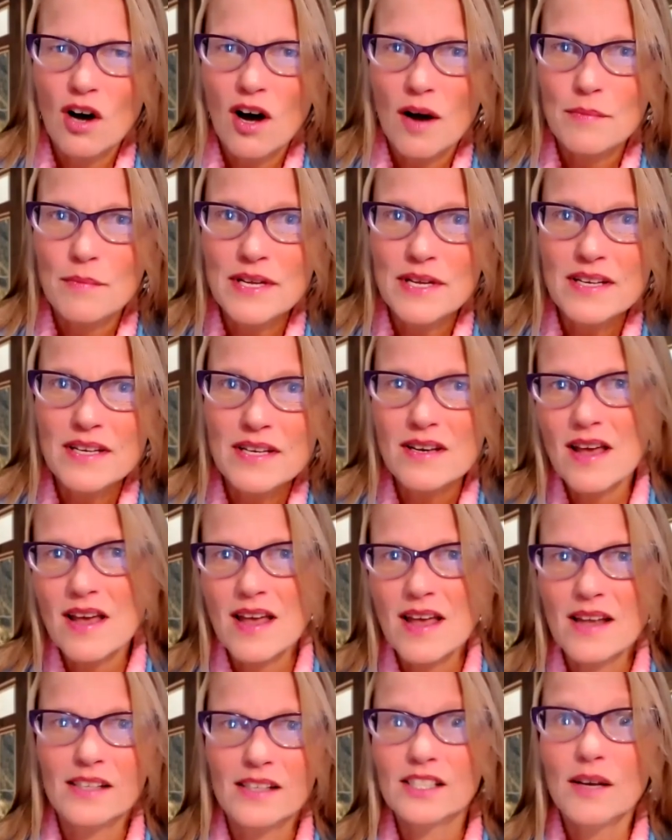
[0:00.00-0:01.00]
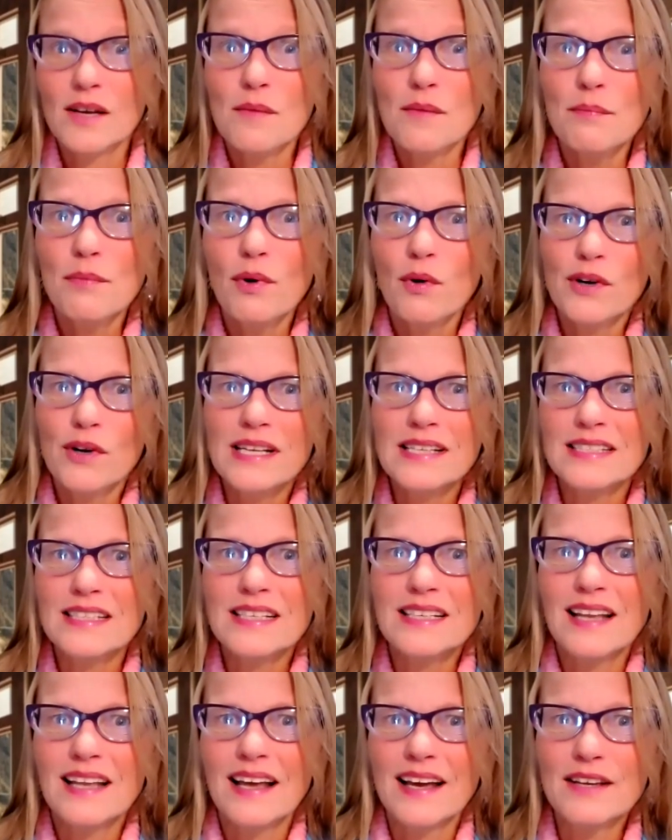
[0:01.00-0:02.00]
common at some
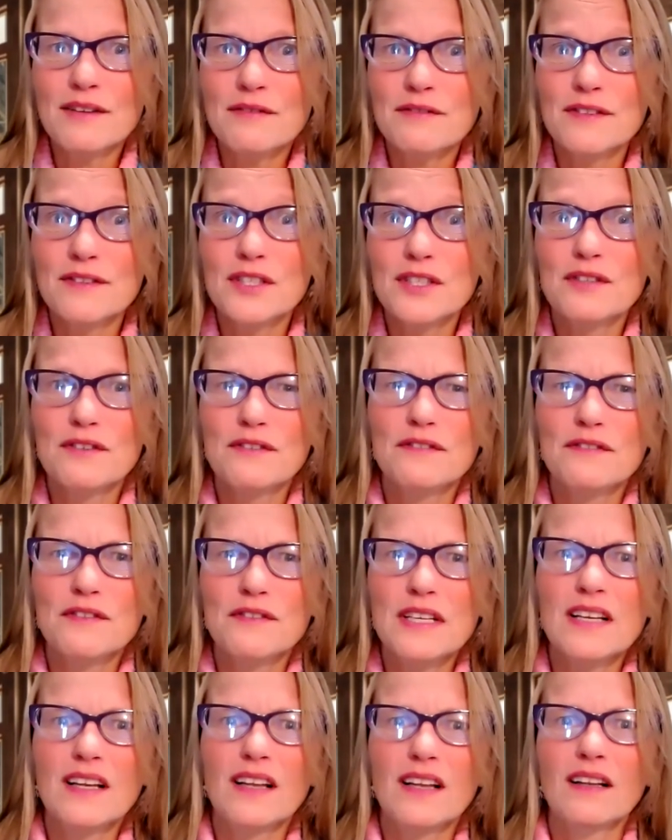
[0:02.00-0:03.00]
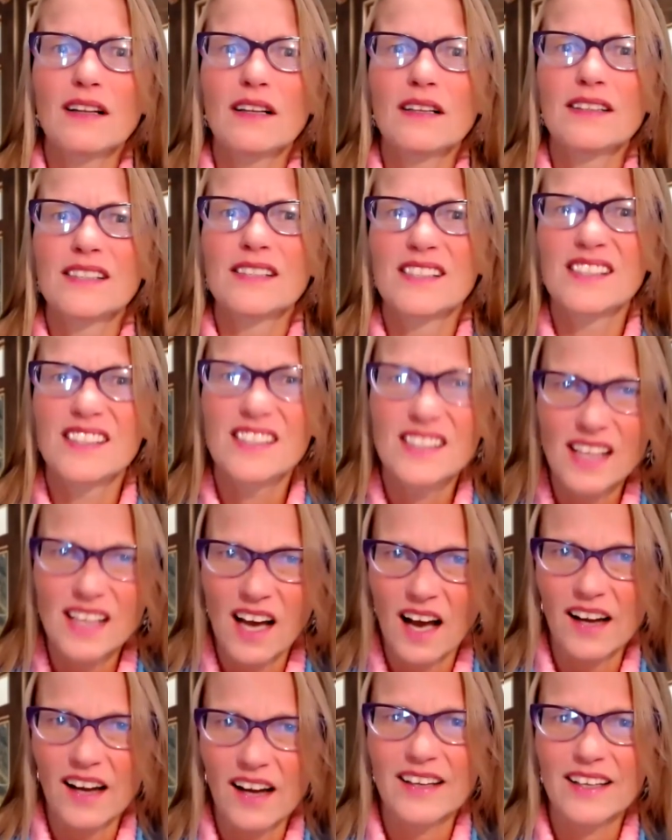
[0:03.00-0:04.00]
points in life to feel
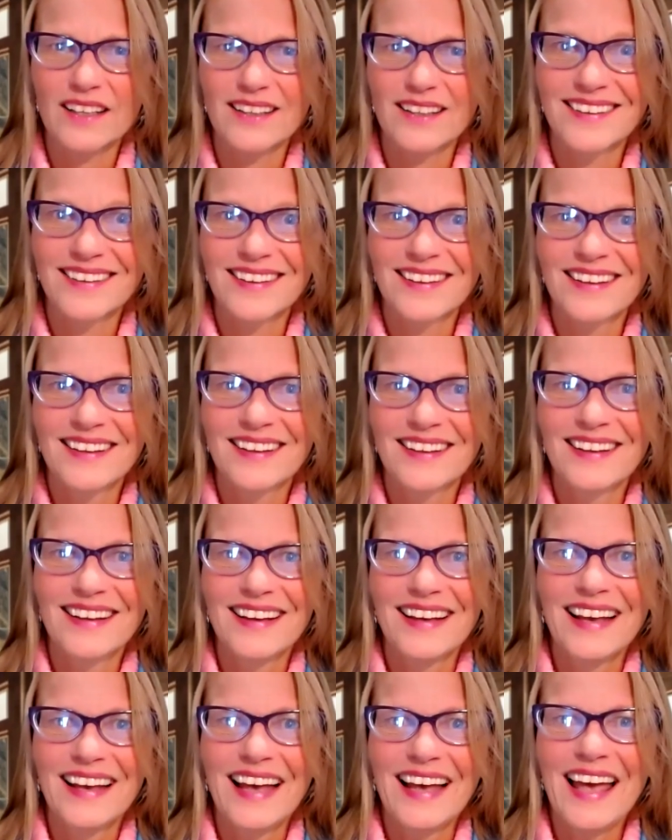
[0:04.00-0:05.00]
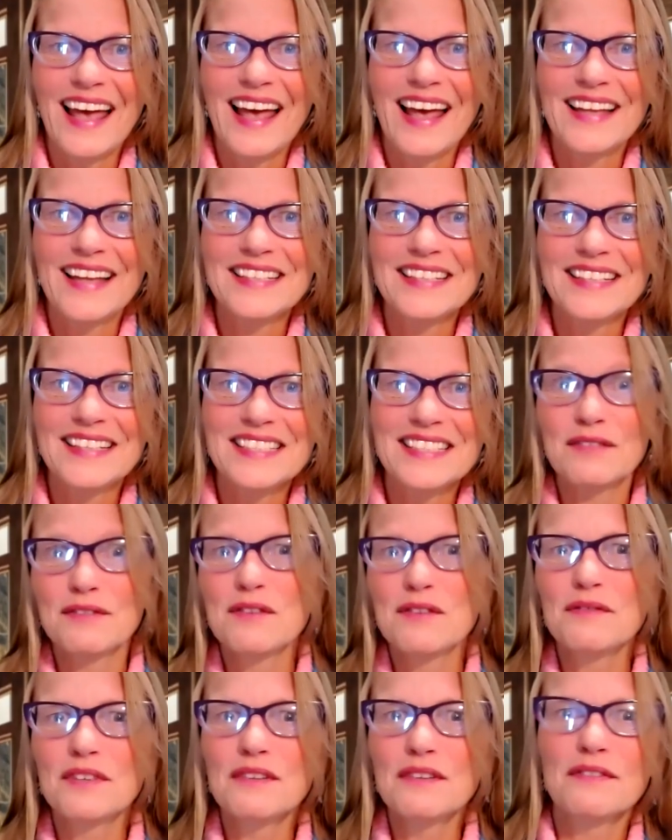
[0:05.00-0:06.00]
stuck. And
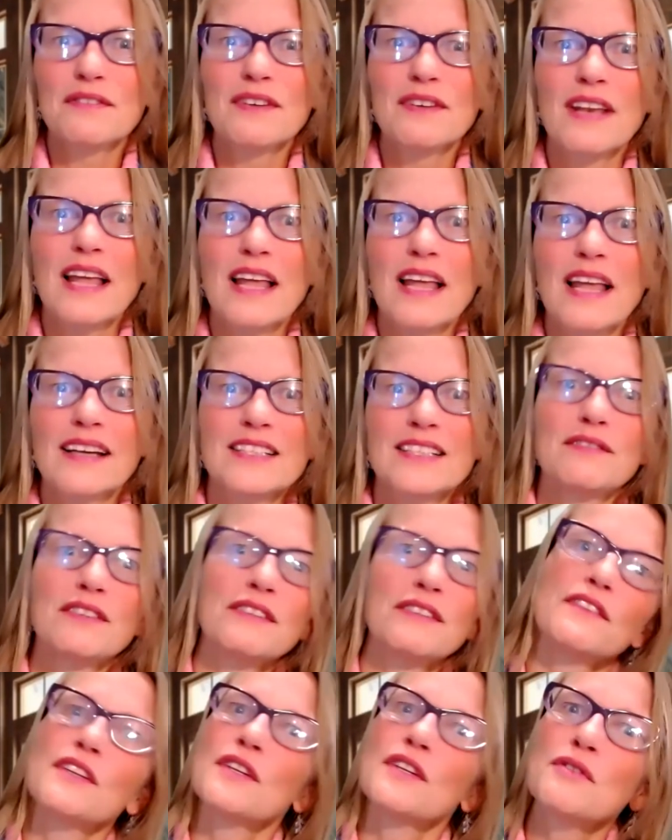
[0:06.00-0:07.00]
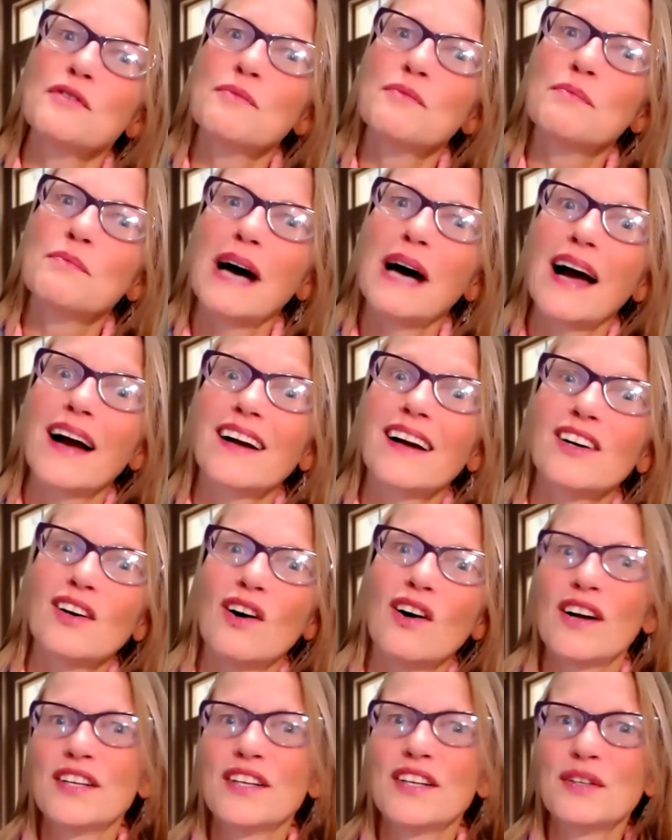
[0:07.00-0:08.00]
if you reflect and review back
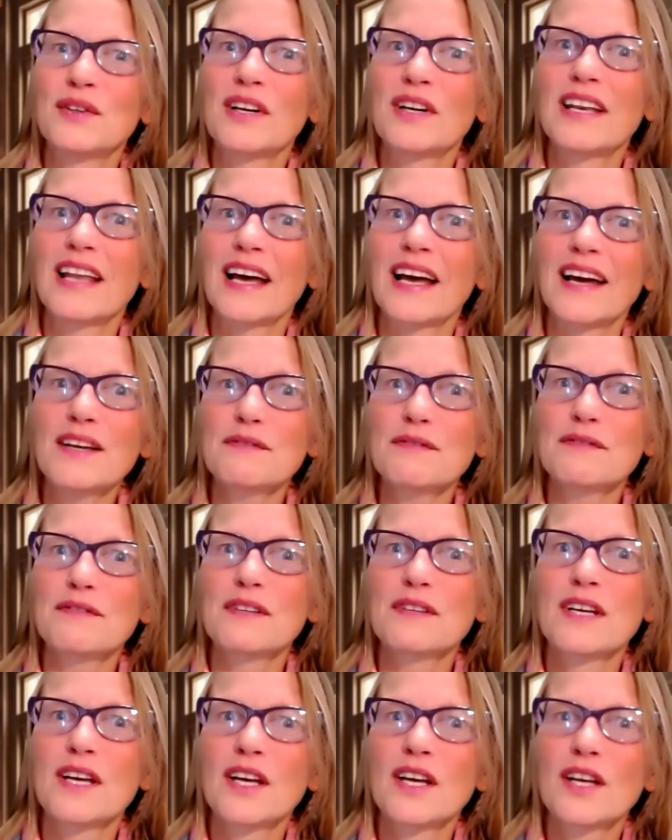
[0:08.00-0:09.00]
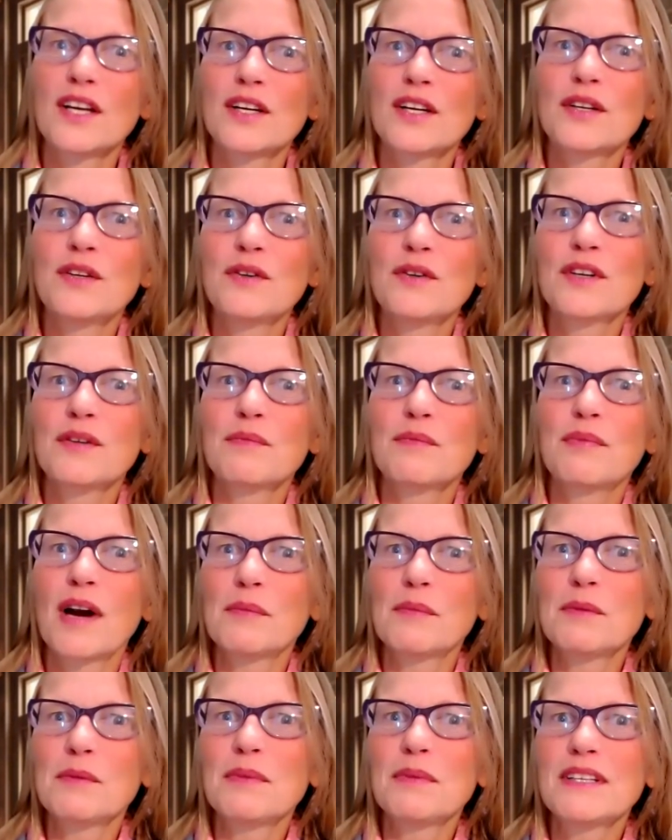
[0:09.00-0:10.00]
on your life, you can
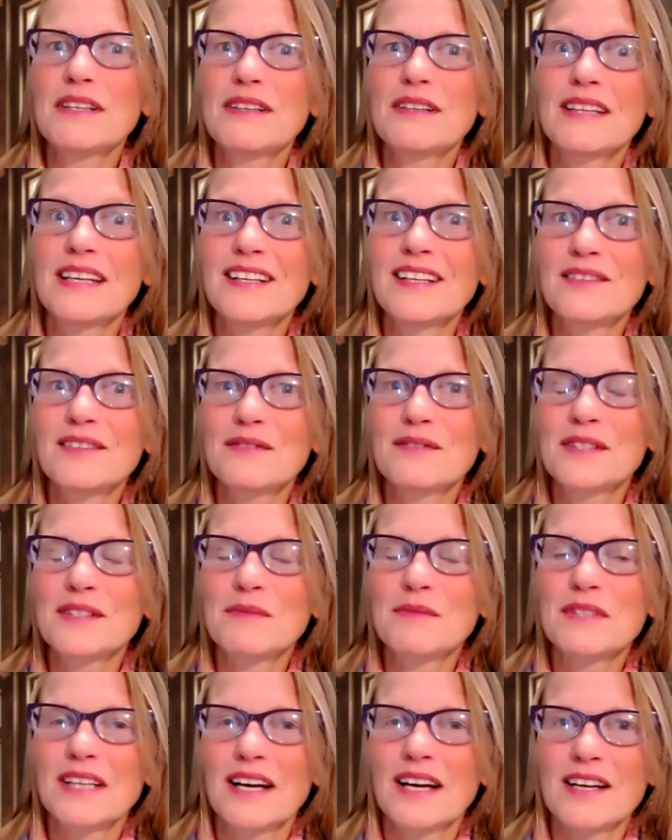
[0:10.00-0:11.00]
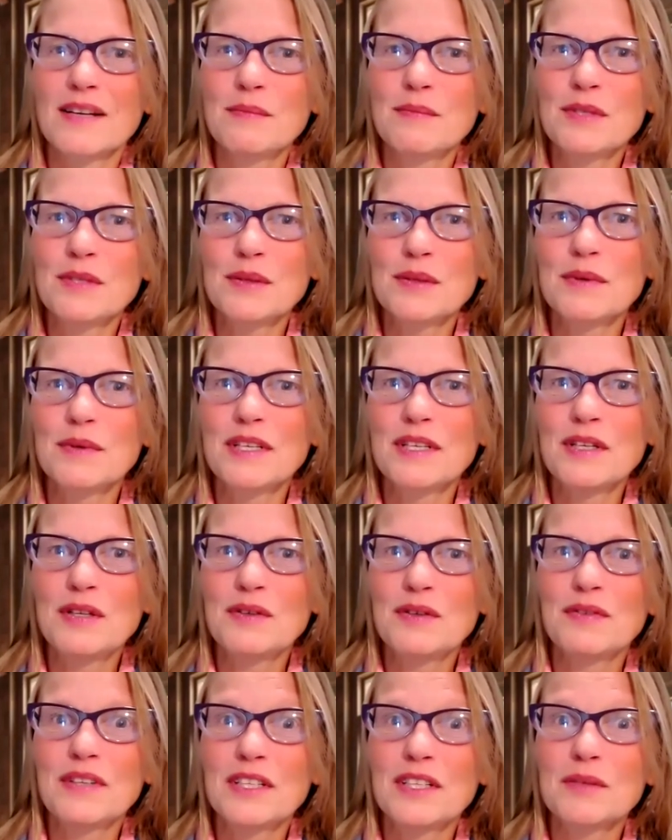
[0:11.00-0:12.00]
probably think of some times when
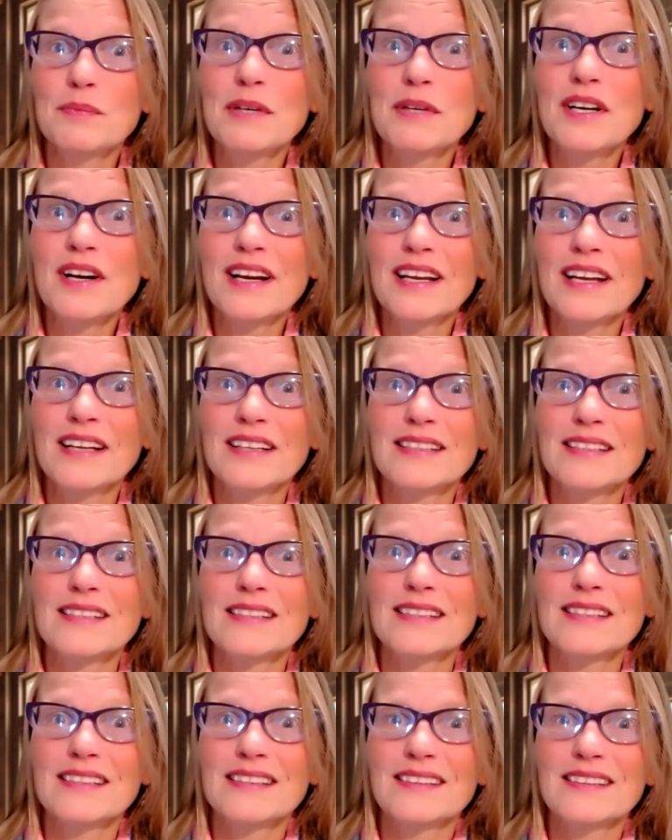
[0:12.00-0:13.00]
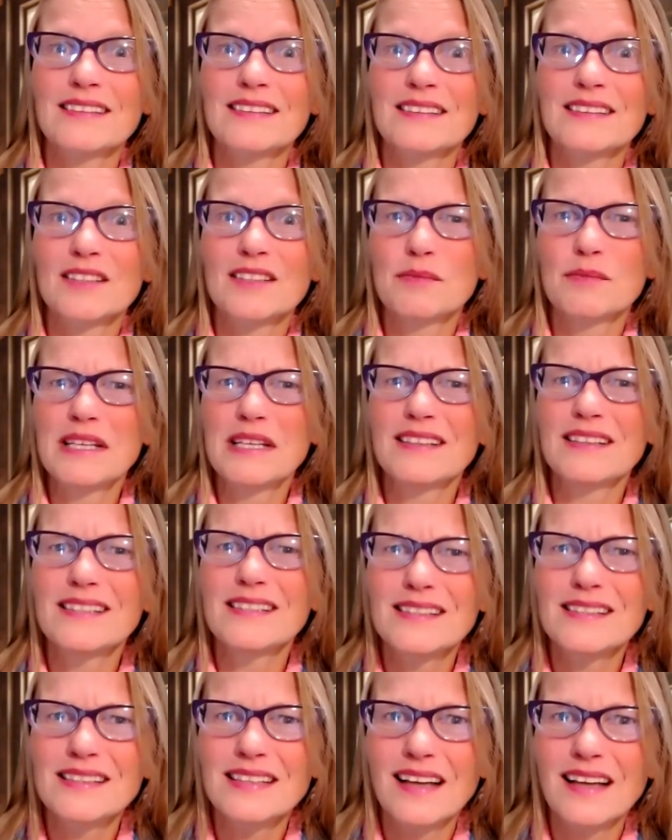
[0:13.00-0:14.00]
you've experienced being
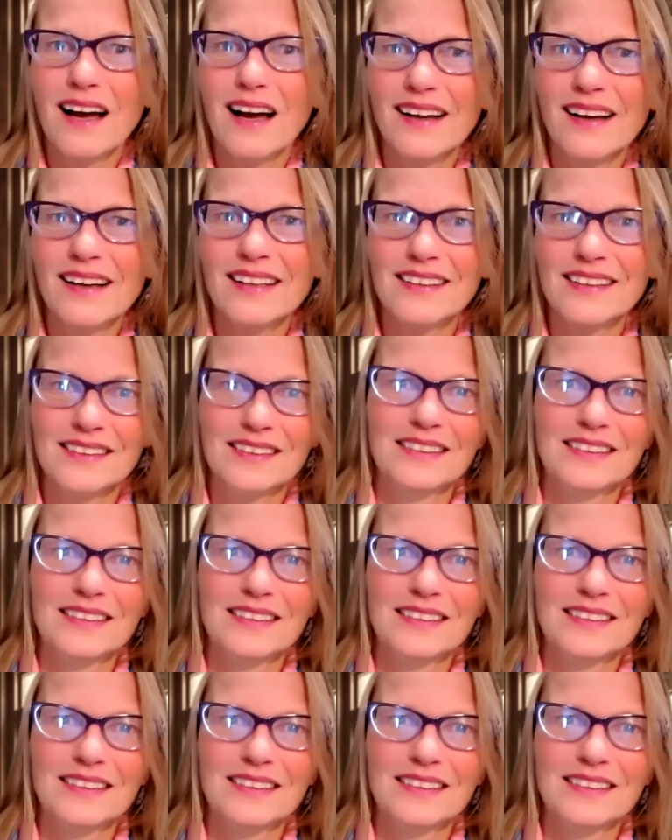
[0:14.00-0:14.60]
stuck.